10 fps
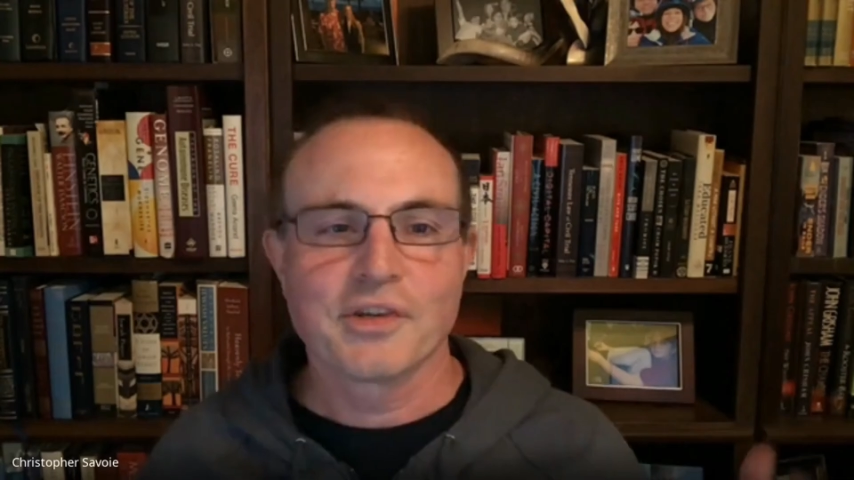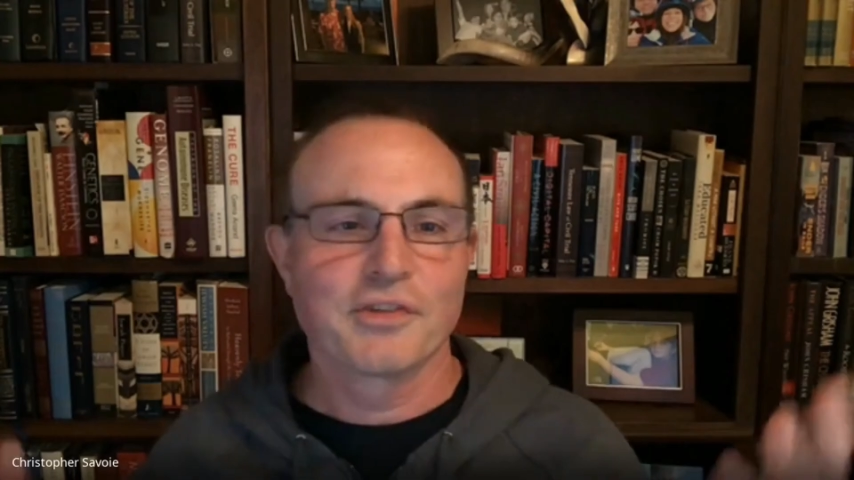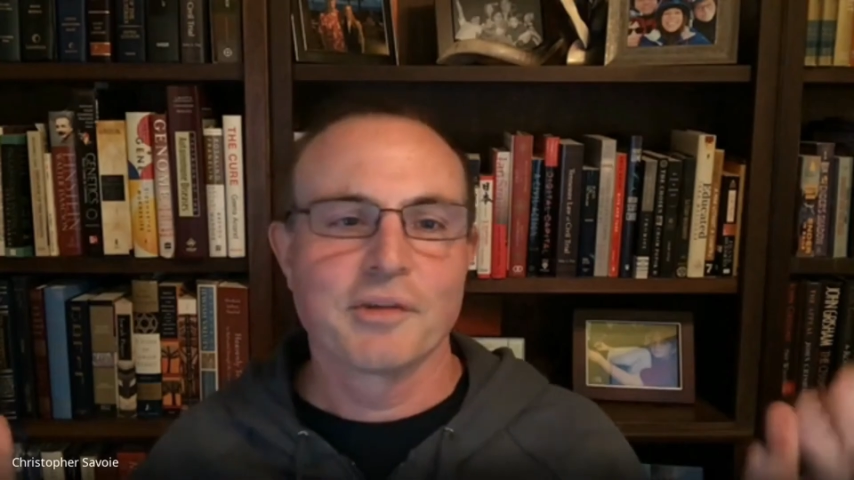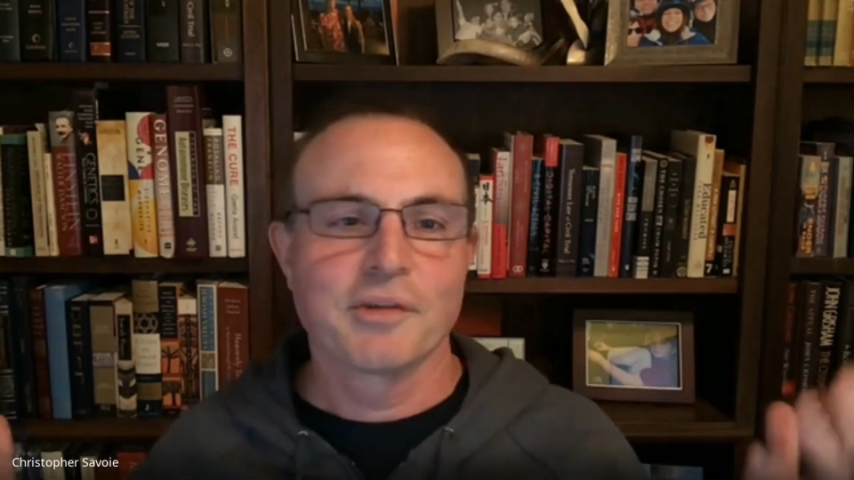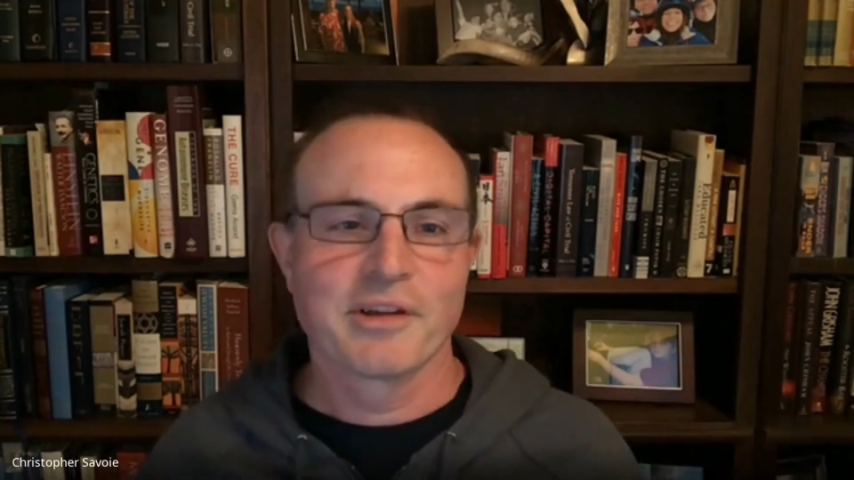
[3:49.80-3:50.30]

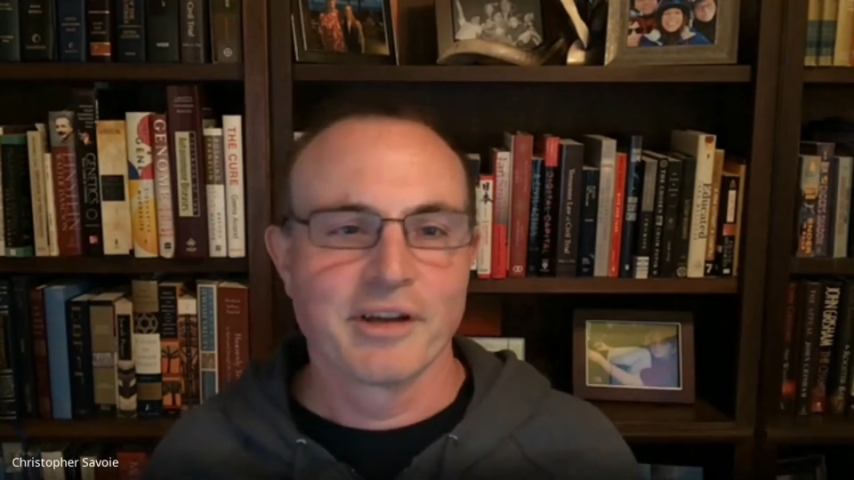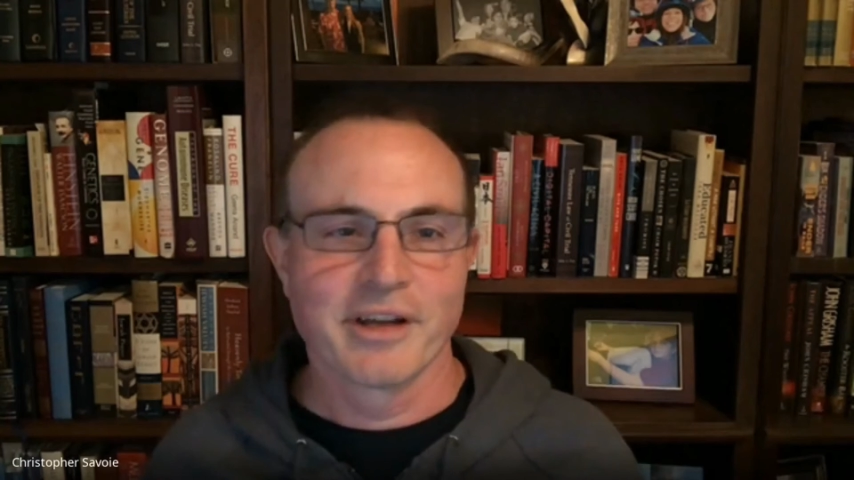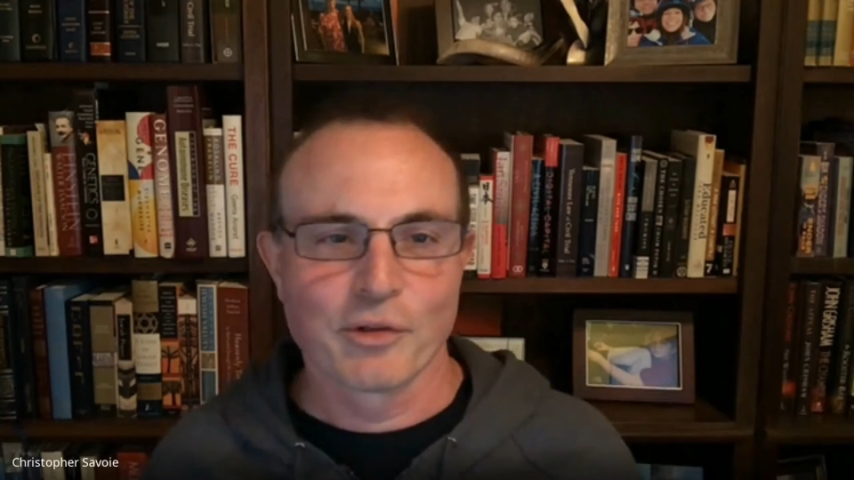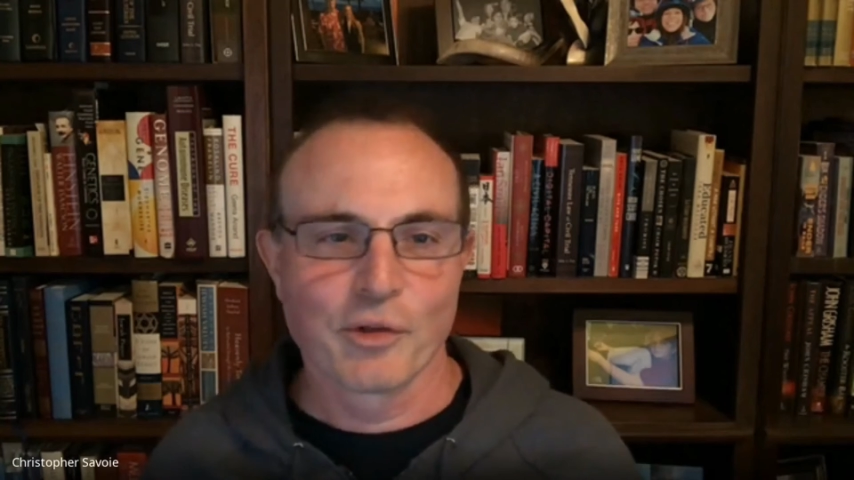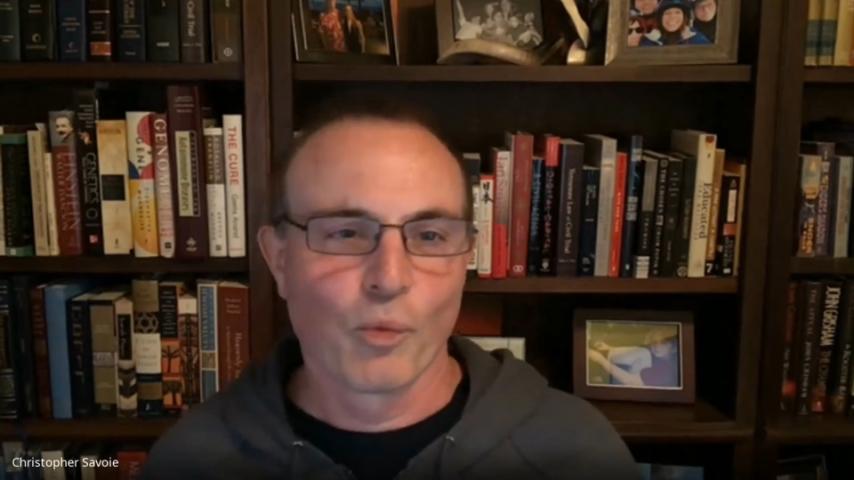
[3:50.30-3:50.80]
something
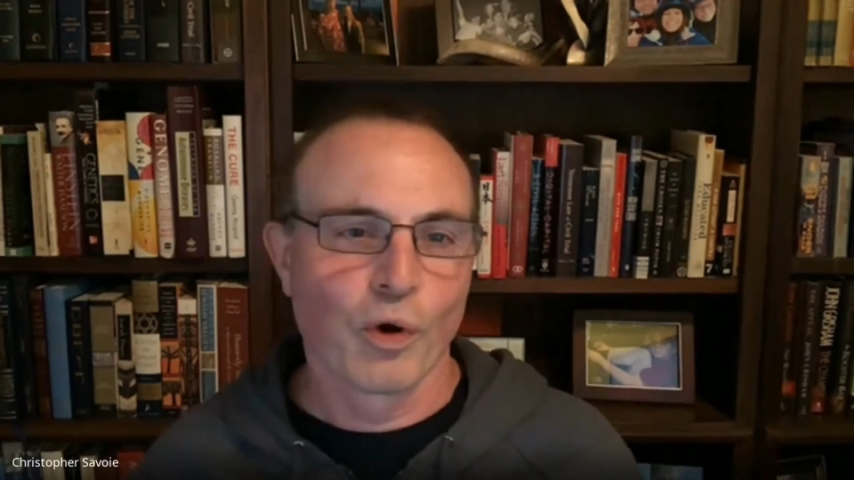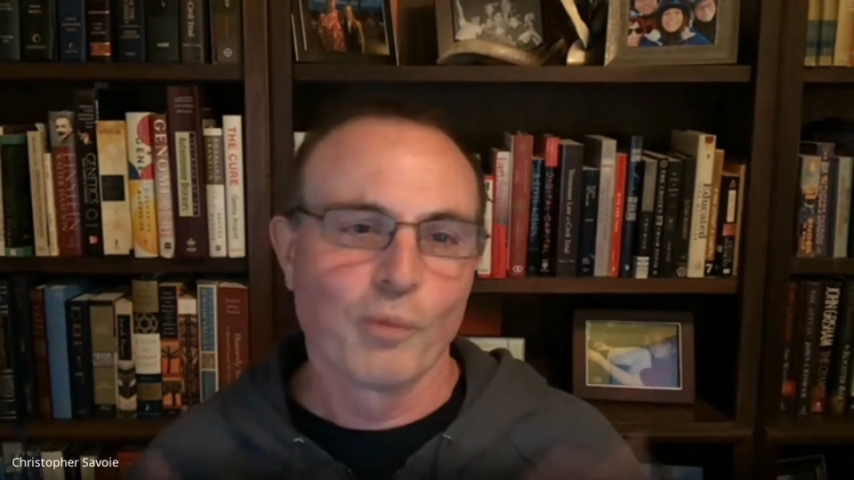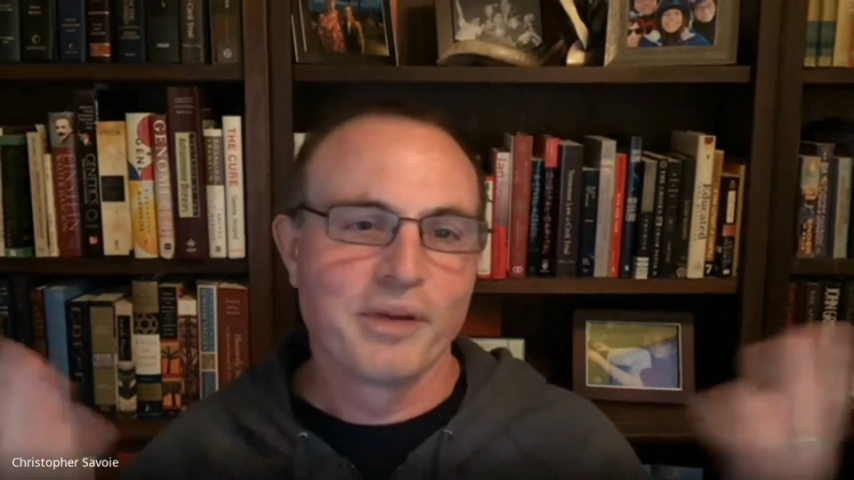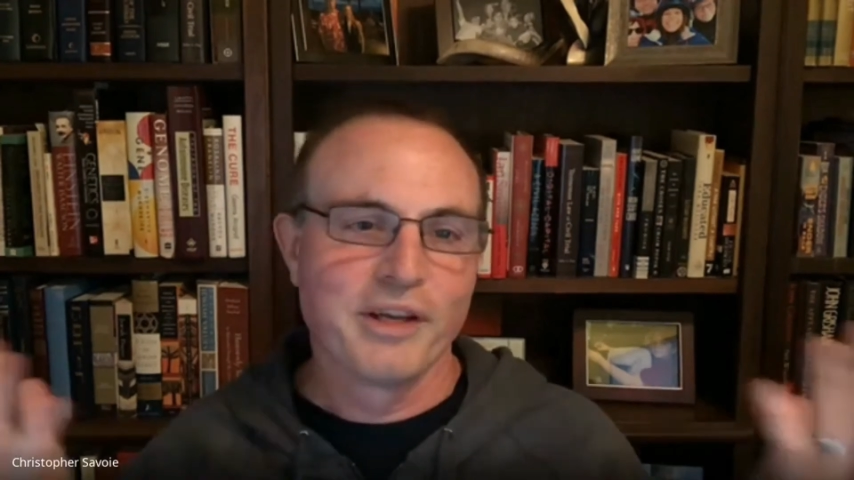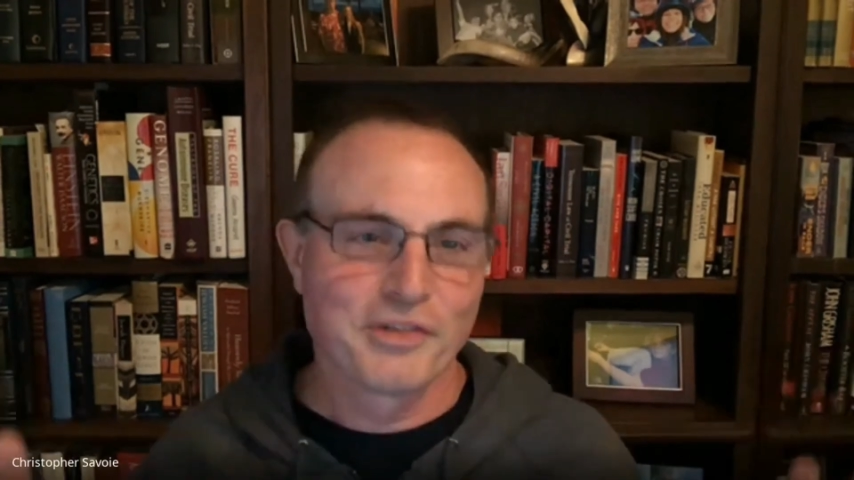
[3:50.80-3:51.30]
like the
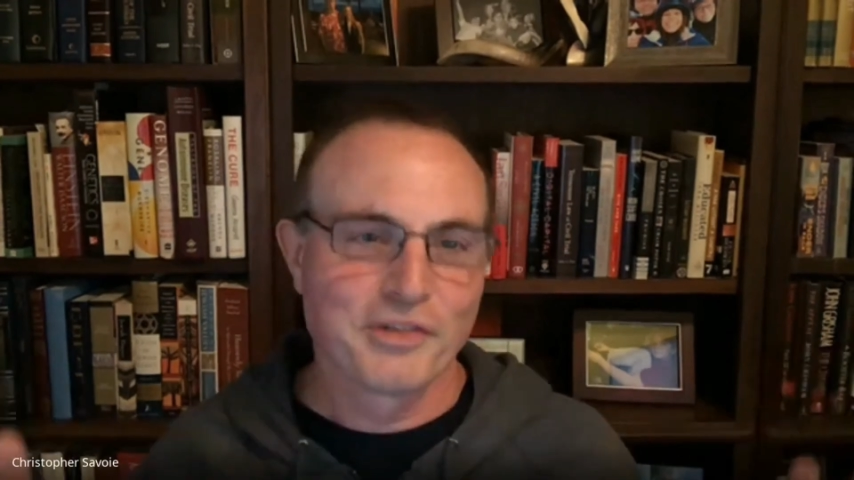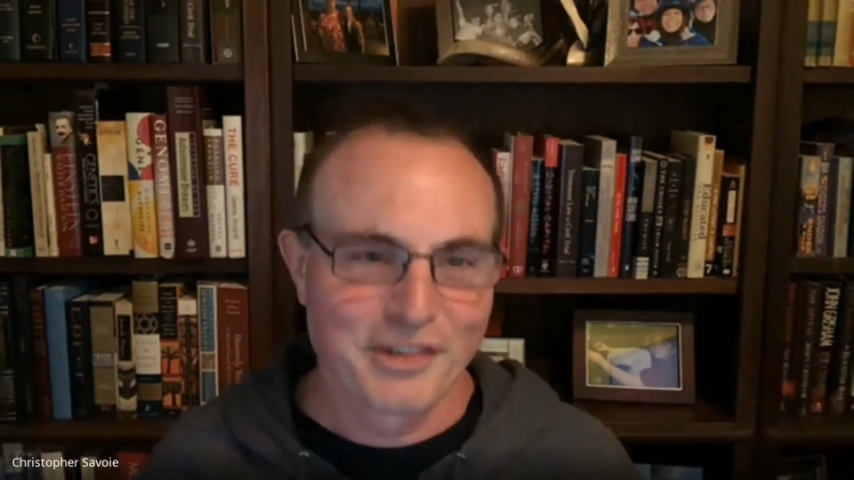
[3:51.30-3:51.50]
world peace